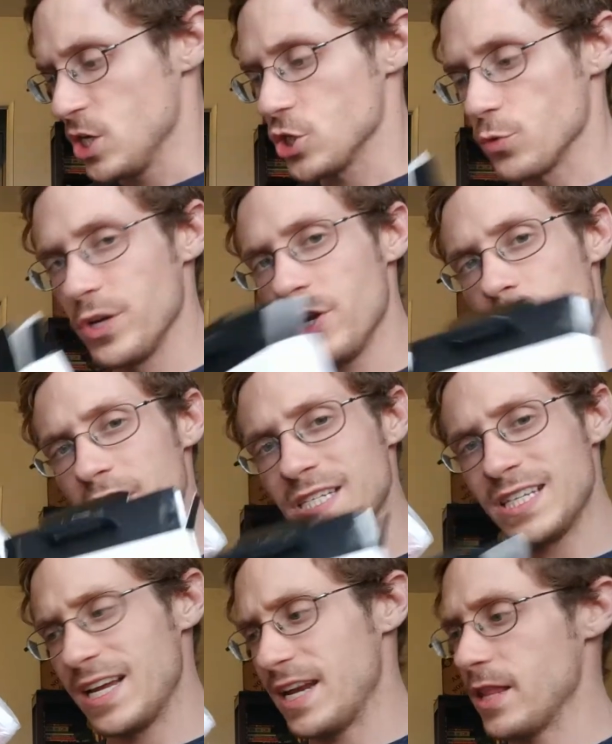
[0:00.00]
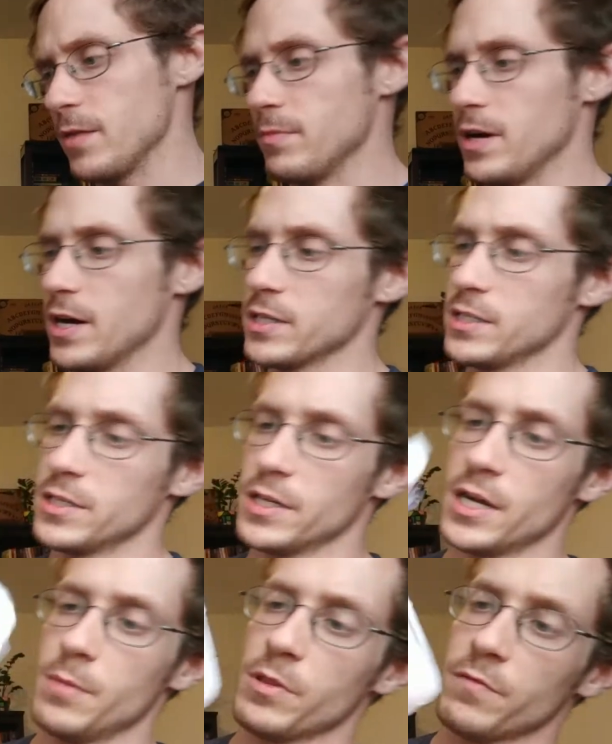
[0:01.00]
So when you go ahead and slide out of the box, it's
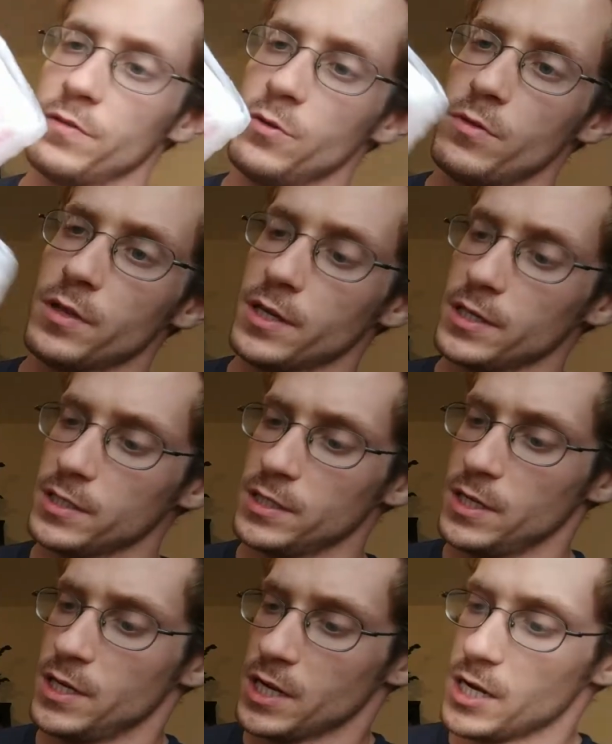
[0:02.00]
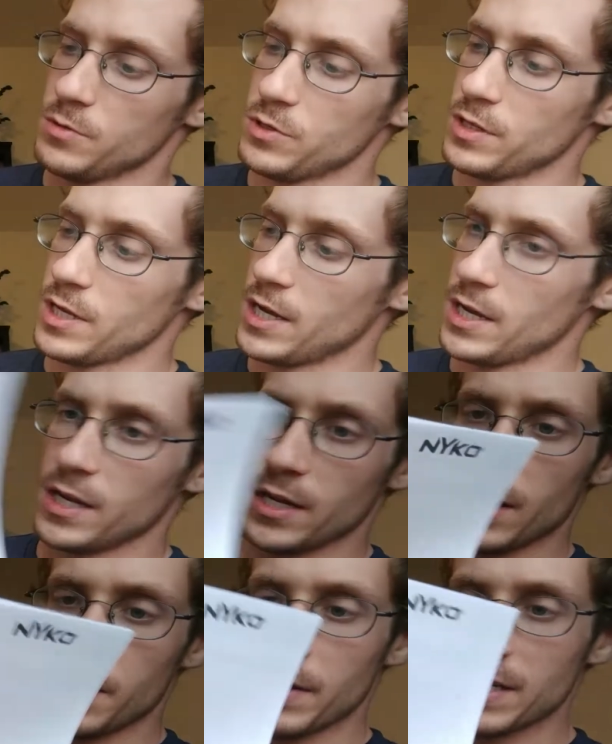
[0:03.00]
going to come with a few things. It comes with
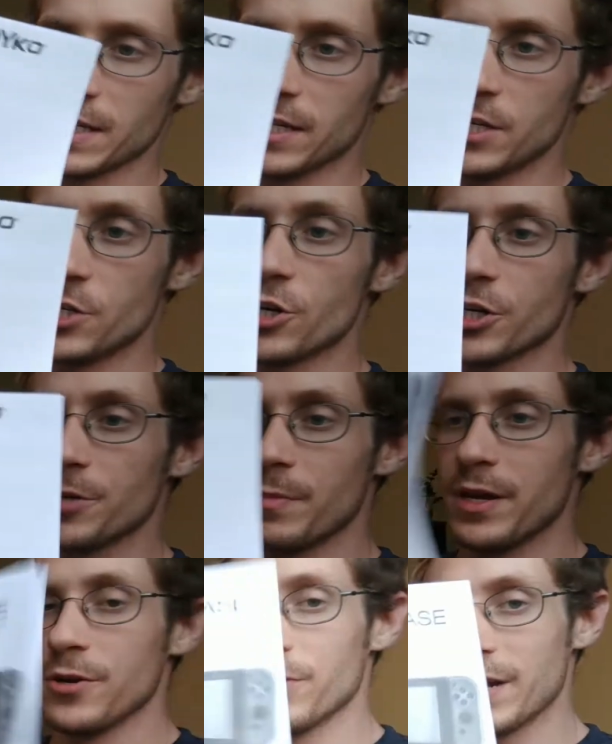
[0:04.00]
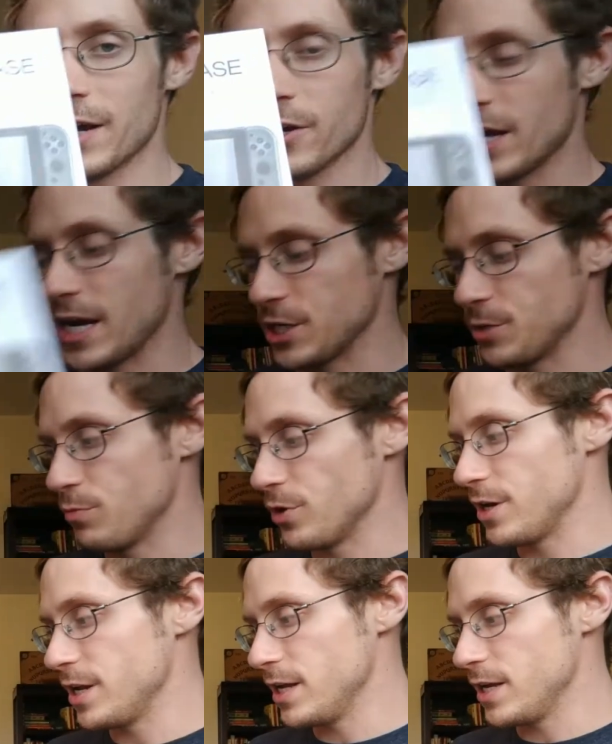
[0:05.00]
I'm guessing, an instruction manual on how to actually put
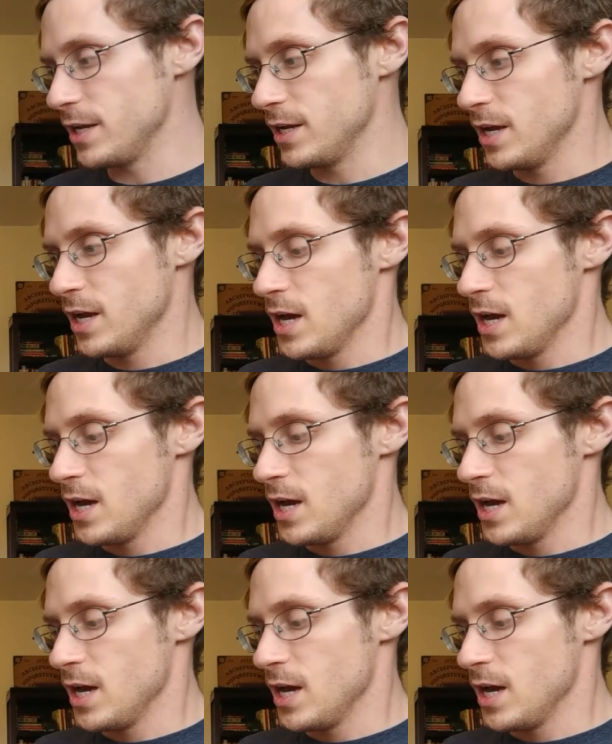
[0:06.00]
it in.